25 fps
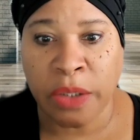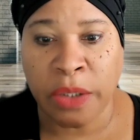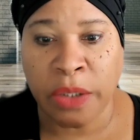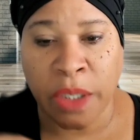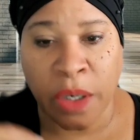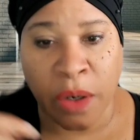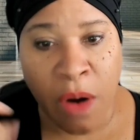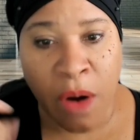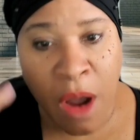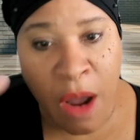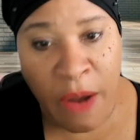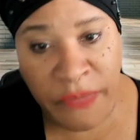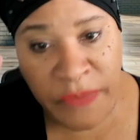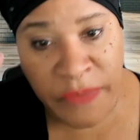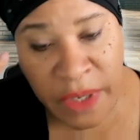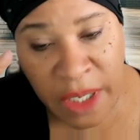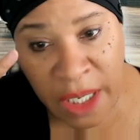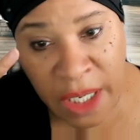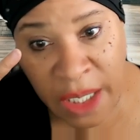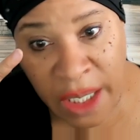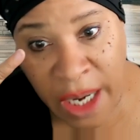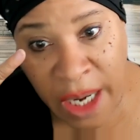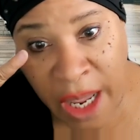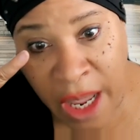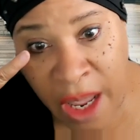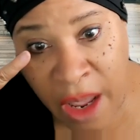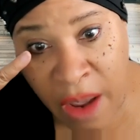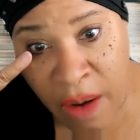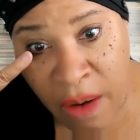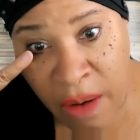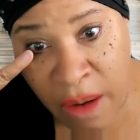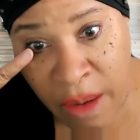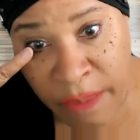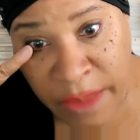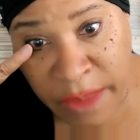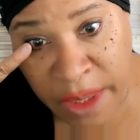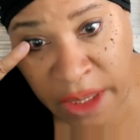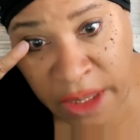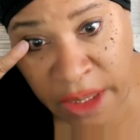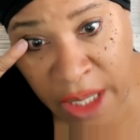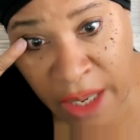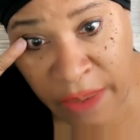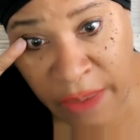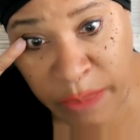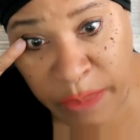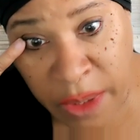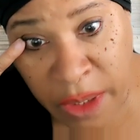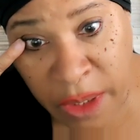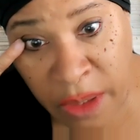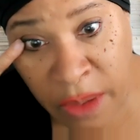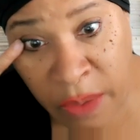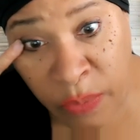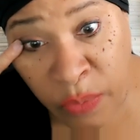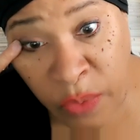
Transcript: They're off again now. I mean, they've been,